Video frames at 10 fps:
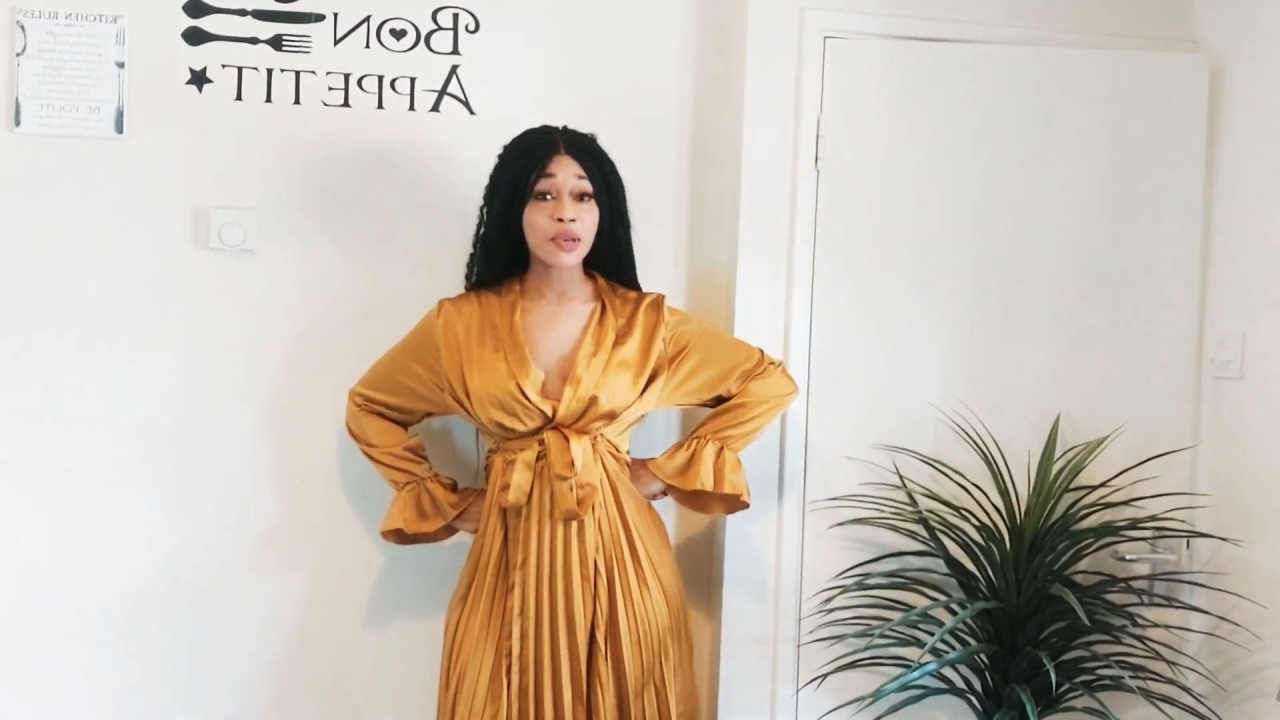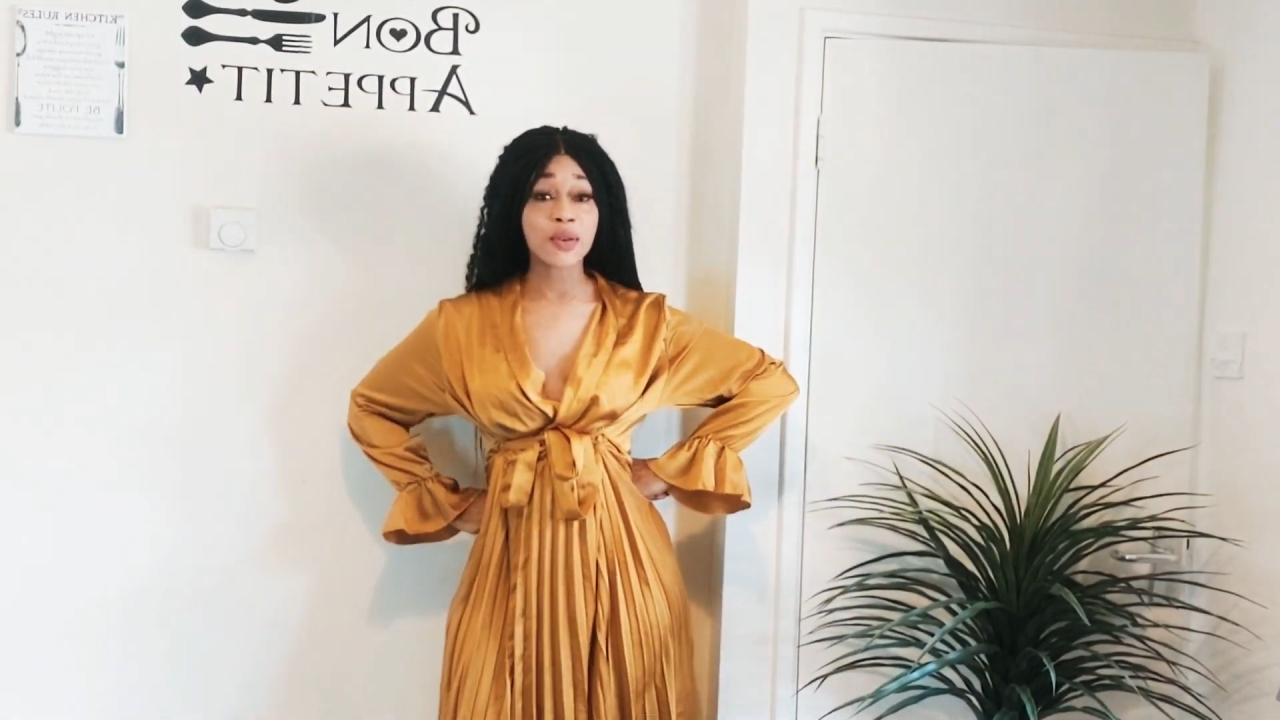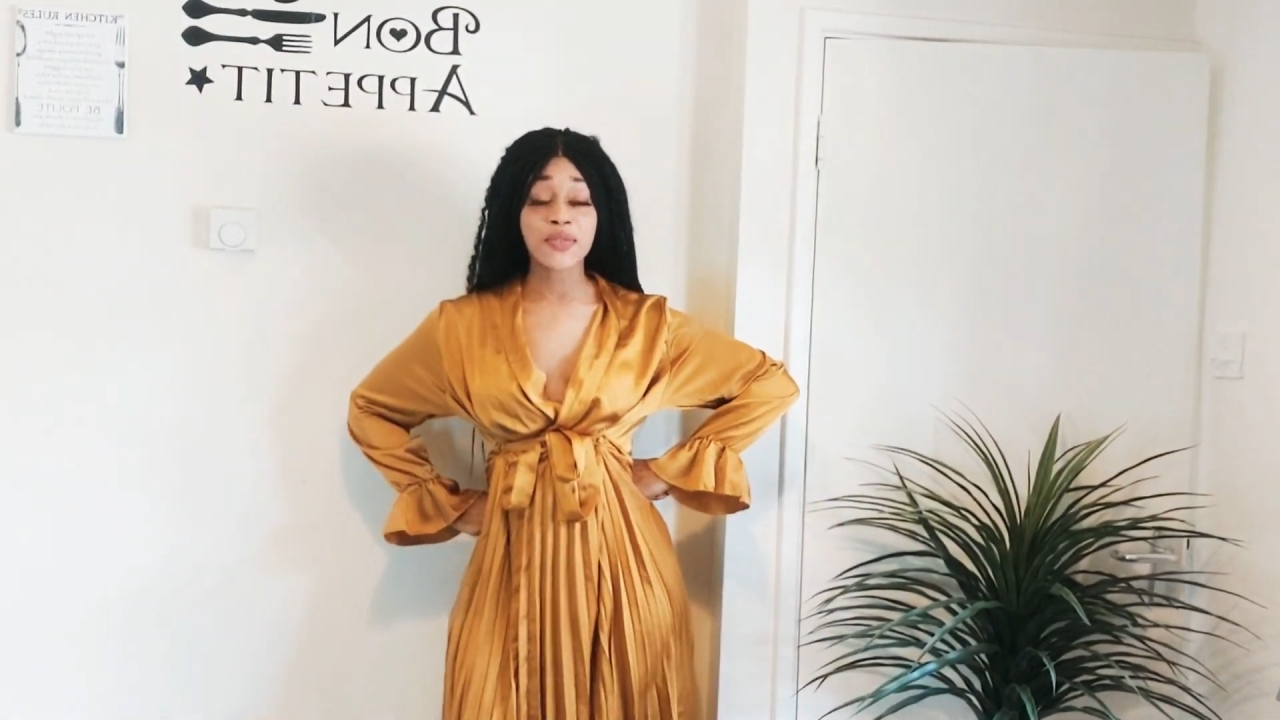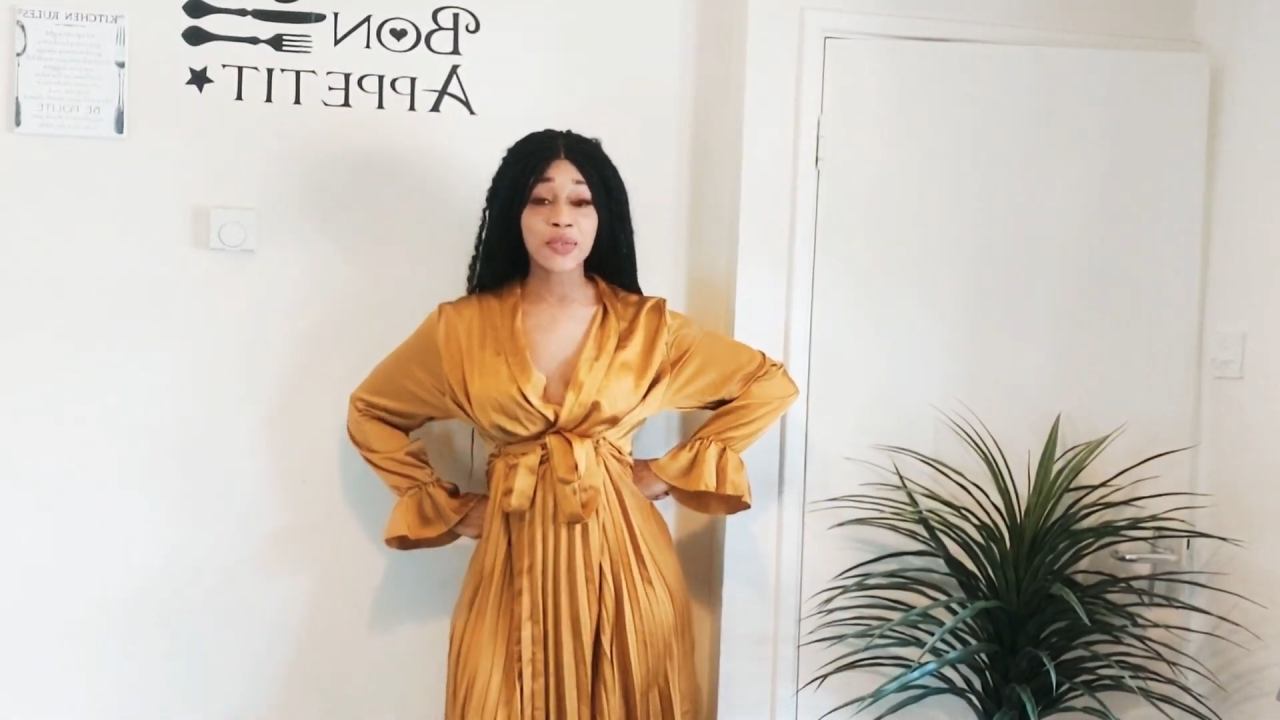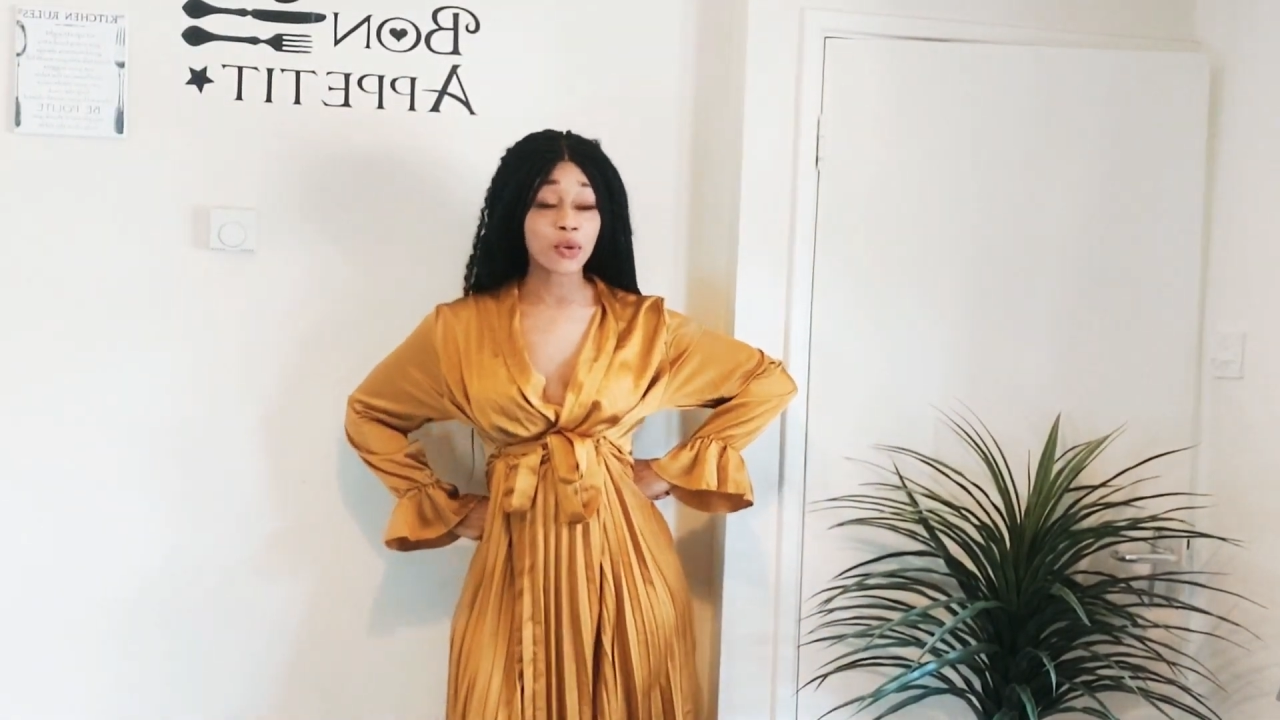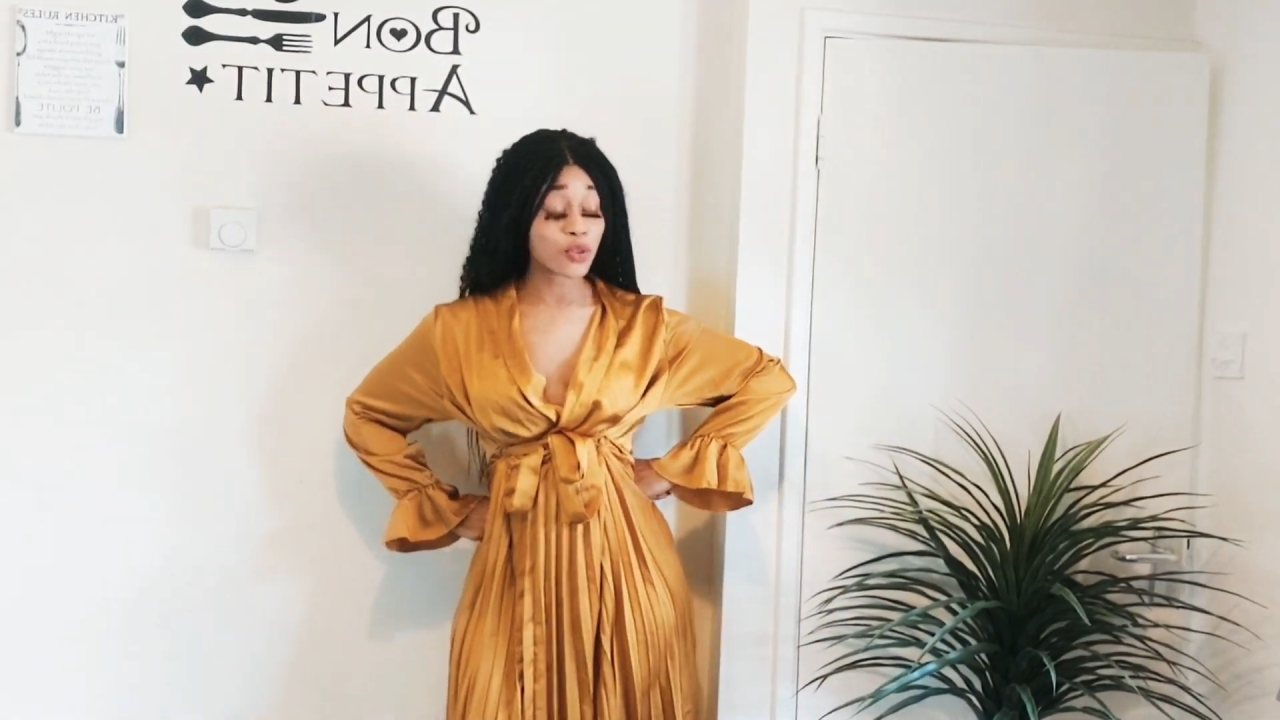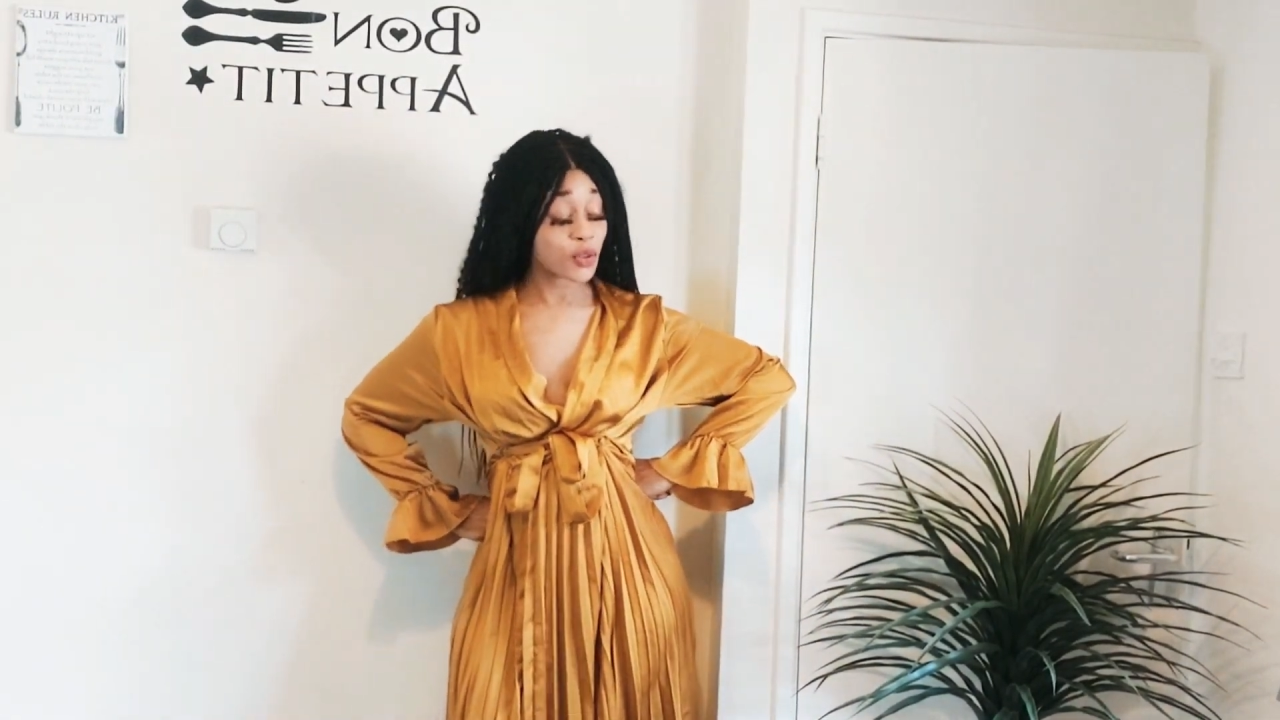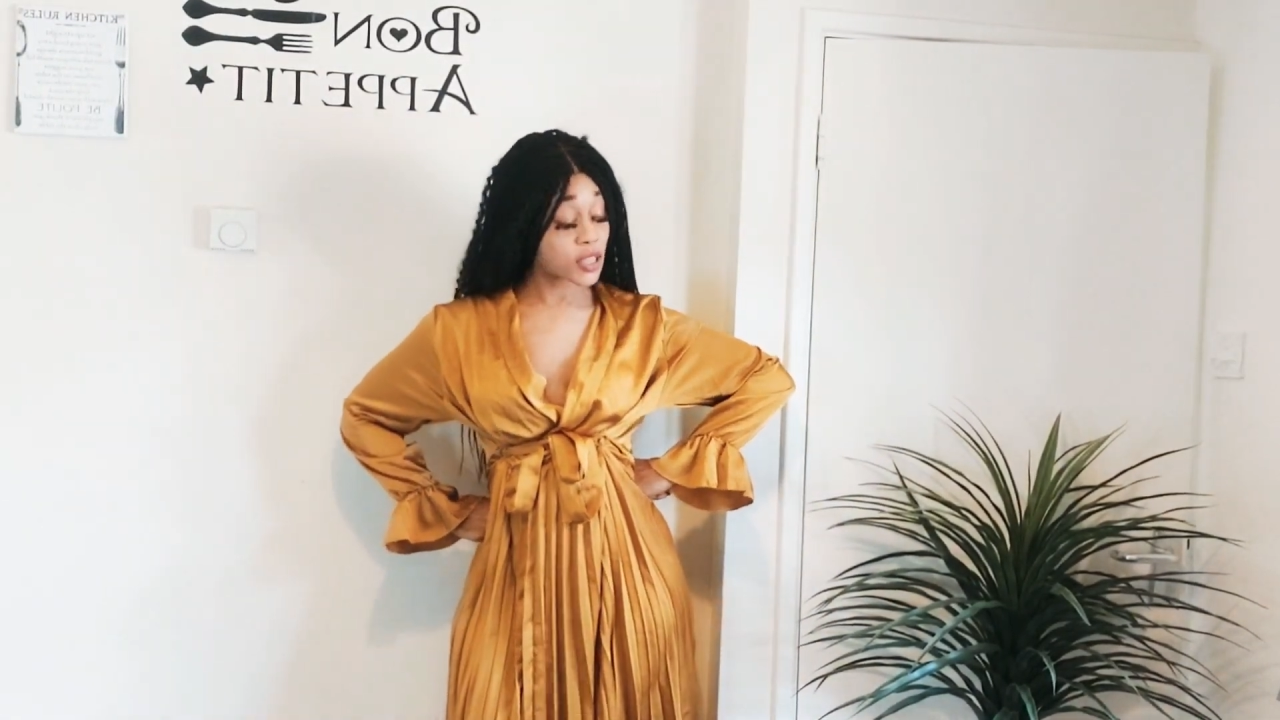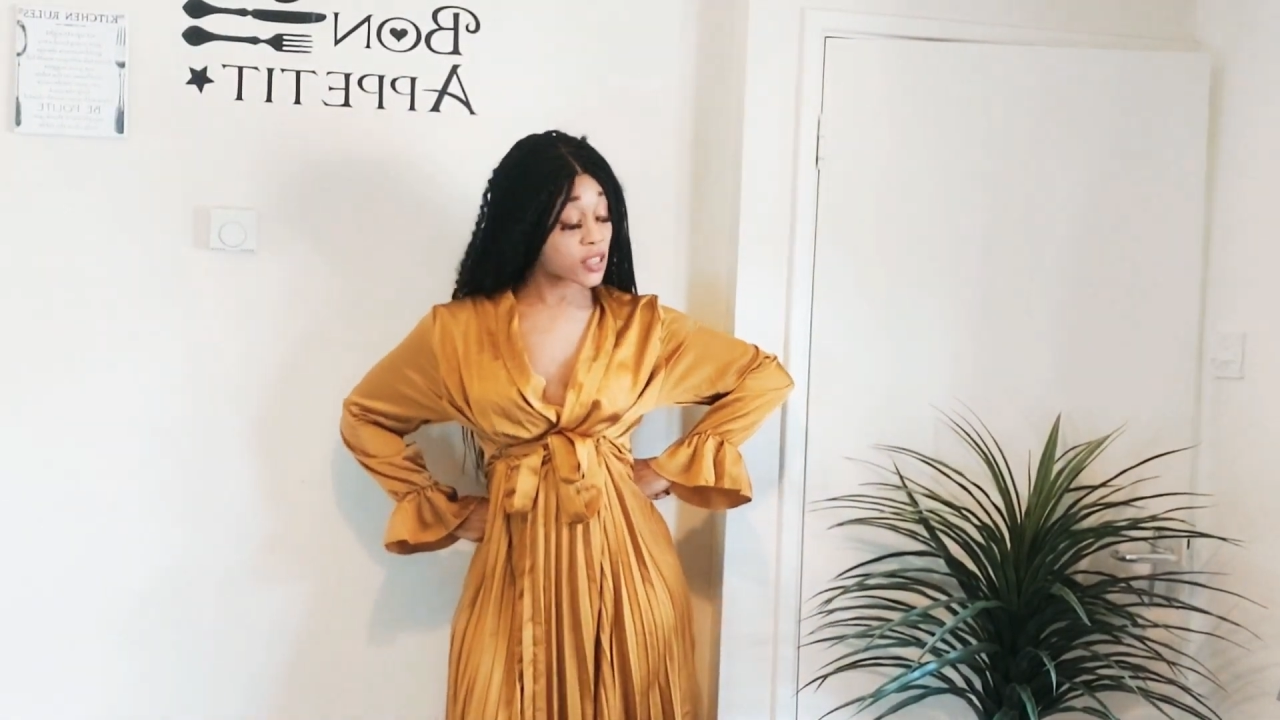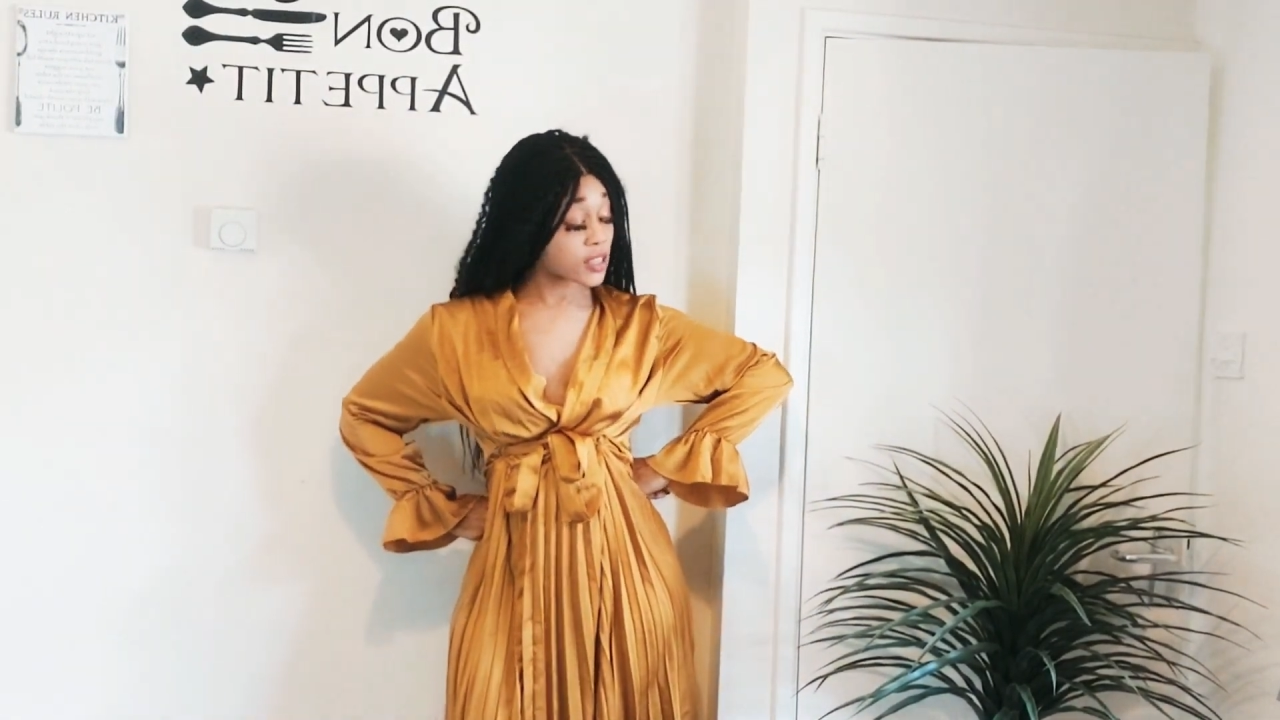to be honest,